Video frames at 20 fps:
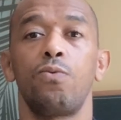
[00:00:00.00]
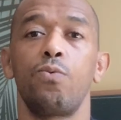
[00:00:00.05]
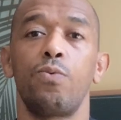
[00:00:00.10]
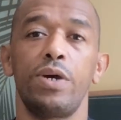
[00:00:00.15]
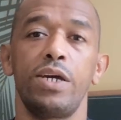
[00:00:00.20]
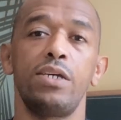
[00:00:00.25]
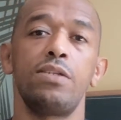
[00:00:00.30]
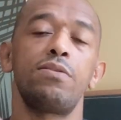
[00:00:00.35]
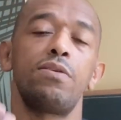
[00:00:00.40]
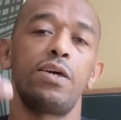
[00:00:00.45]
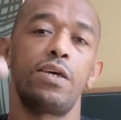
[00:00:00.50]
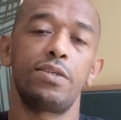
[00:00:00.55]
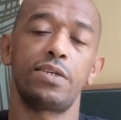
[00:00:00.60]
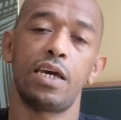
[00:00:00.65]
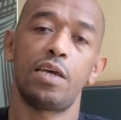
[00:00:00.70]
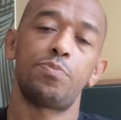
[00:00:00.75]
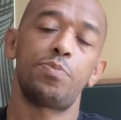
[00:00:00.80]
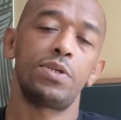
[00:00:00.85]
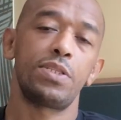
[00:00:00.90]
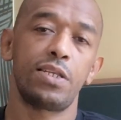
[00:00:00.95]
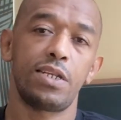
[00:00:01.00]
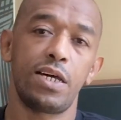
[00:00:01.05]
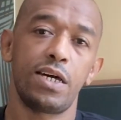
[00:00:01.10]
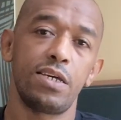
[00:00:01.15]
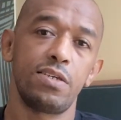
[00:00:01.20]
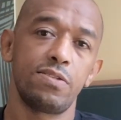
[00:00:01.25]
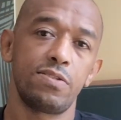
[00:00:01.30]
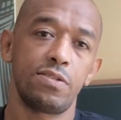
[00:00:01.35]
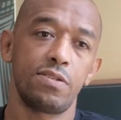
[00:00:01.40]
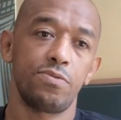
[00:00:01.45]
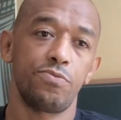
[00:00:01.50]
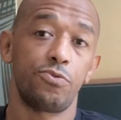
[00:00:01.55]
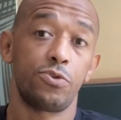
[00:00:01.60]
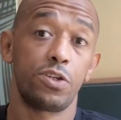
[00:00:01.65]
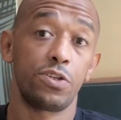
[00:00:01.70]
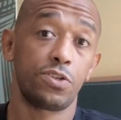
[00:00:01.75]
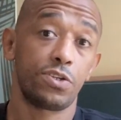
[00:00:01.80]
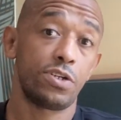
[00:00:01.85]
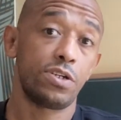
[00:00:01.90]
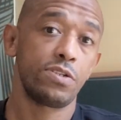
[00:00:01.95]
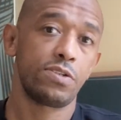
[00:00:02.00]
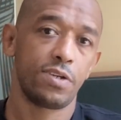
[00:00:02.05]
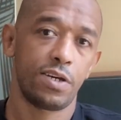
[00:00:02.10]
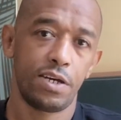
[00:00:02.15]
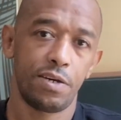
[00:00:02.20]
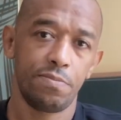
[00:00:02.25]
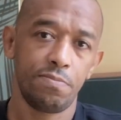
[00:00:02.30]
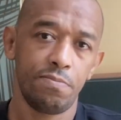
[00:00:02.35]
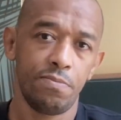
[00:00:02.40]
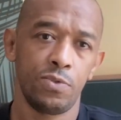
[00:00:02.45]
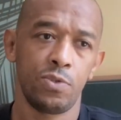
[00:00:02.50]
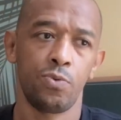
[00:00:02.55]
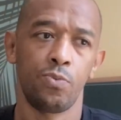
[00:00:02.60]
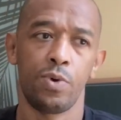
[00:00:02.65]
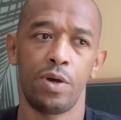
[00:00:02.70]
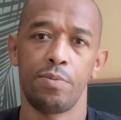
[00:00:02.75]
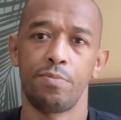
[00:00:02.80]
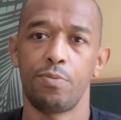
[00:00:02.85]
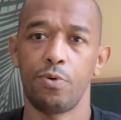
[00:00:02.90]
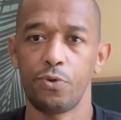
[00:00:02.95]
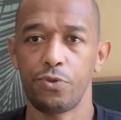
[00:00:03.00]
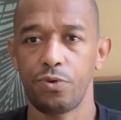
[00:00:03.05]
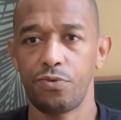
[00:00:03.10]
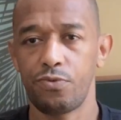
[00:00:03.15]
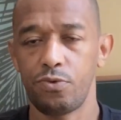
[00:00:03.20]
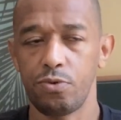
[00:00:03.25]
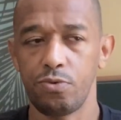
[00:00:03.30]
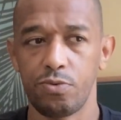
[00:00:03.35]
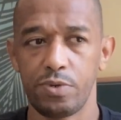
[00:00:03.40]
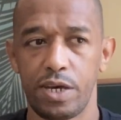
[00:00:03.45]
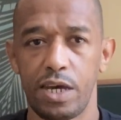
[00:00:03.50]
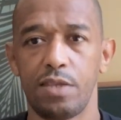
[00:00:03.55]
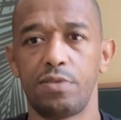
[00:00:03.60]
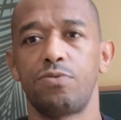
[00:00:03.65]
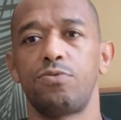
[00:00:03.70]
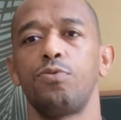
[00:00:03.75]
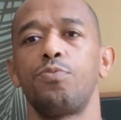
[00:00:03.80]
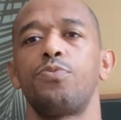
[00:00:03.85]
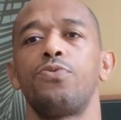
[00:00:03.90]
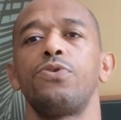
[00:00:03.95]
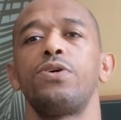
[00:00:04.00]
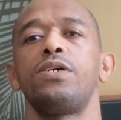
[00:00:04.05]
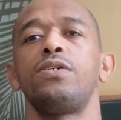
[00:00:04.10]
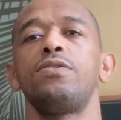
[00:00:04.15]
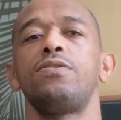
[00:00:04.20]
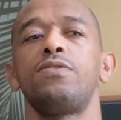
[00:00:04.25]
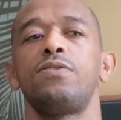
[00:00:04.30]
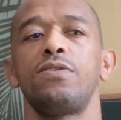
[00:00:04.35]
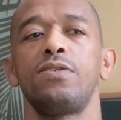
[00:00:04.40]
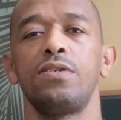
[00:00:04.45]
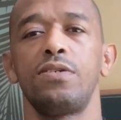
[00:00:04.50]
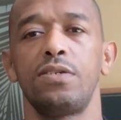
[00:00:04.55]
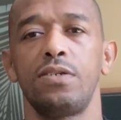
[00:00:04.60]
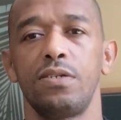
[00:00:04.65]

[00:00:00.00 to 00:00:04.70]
wait and get penalized for the third time, where both of you get 2 points,